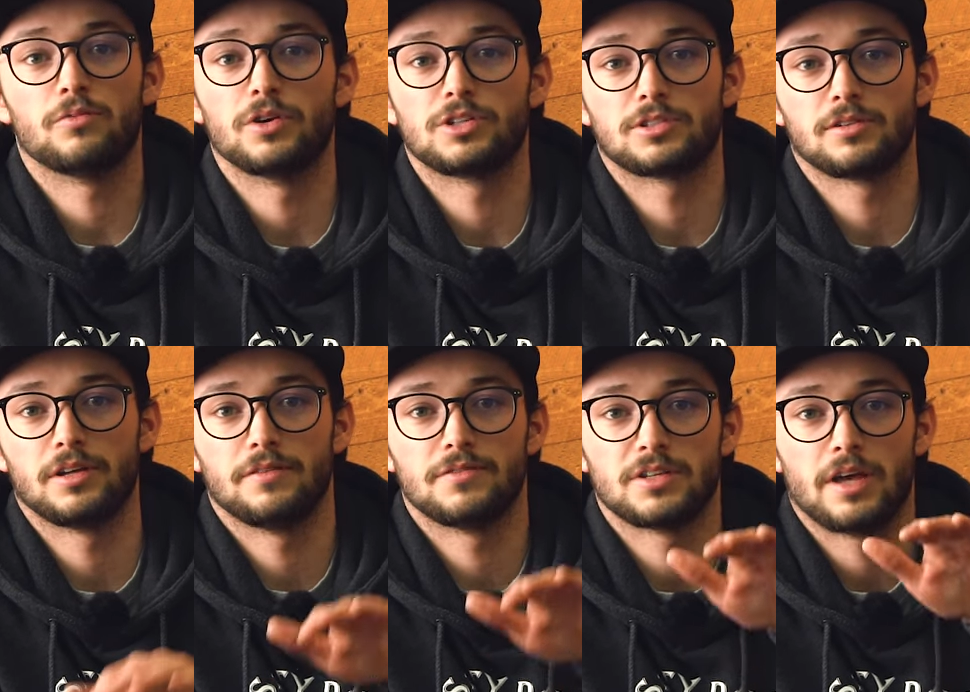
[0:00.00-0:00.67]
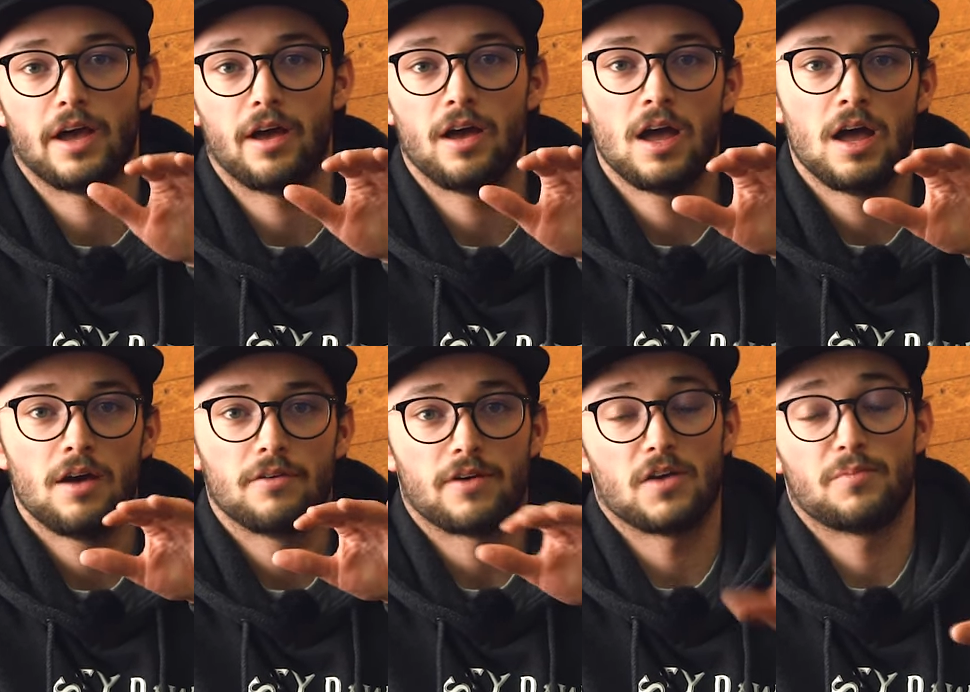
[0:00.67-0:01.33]
which lives at
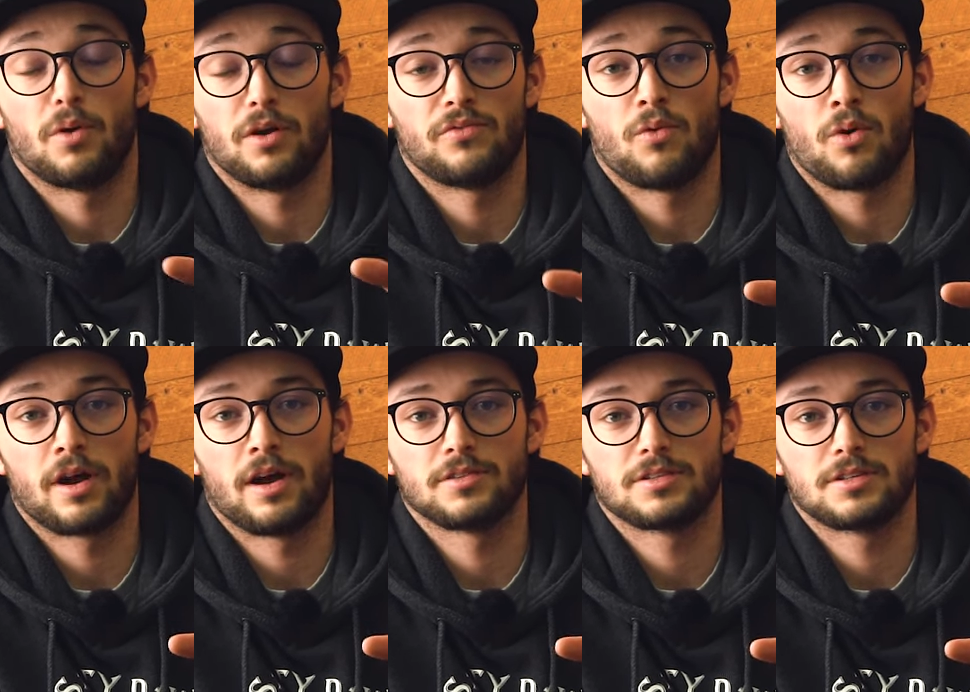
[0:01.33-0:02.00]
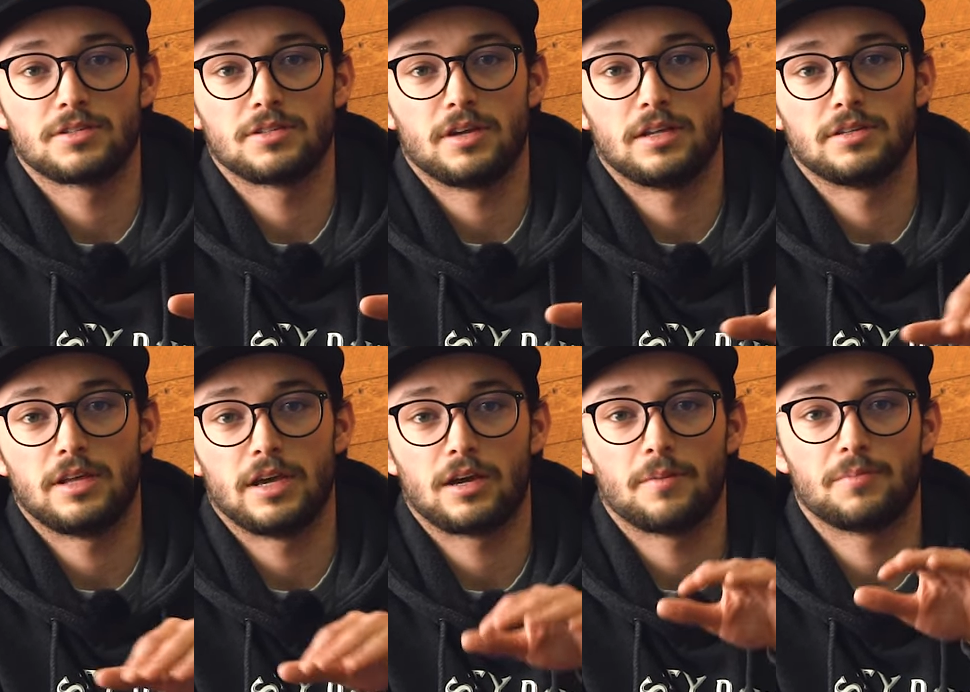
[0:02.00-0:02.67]
5.4 ounces,
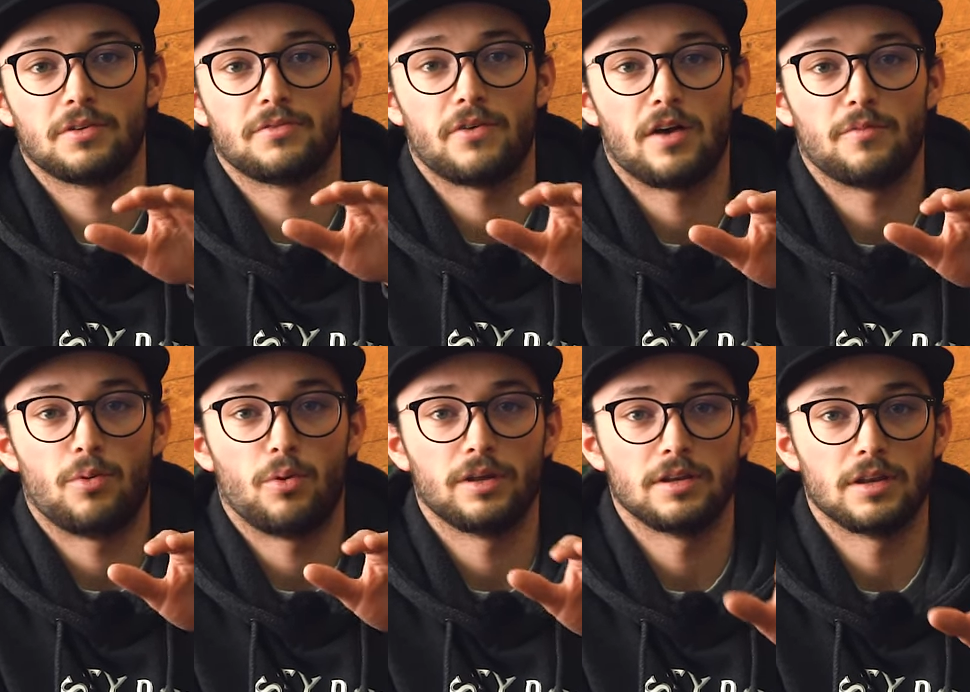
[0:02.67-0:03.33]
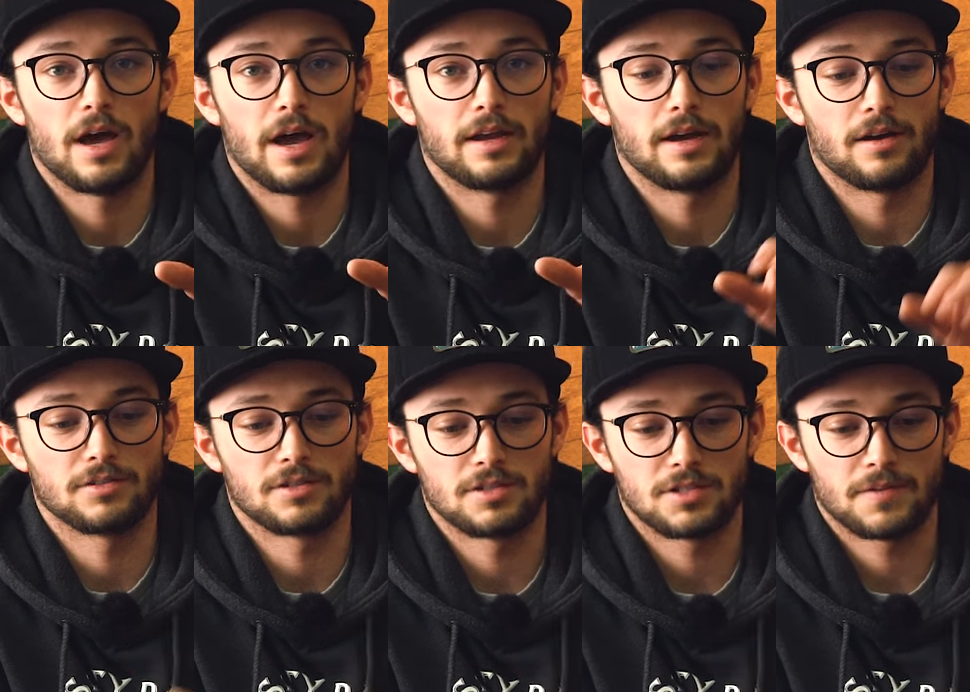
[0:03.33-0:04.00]
and take it up to 5.9
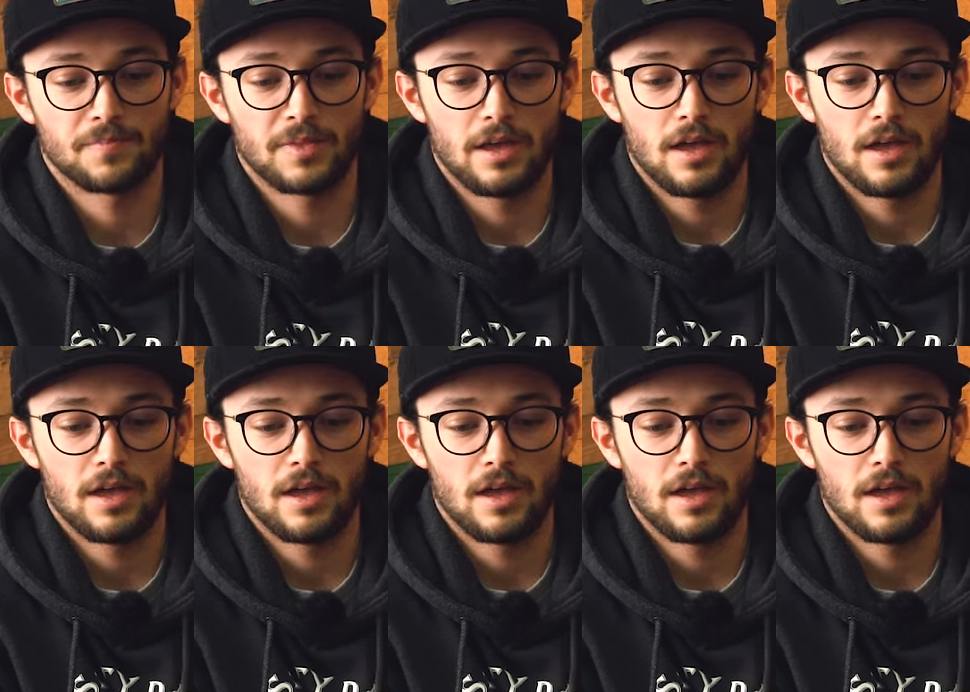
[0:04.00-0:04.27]
ounces.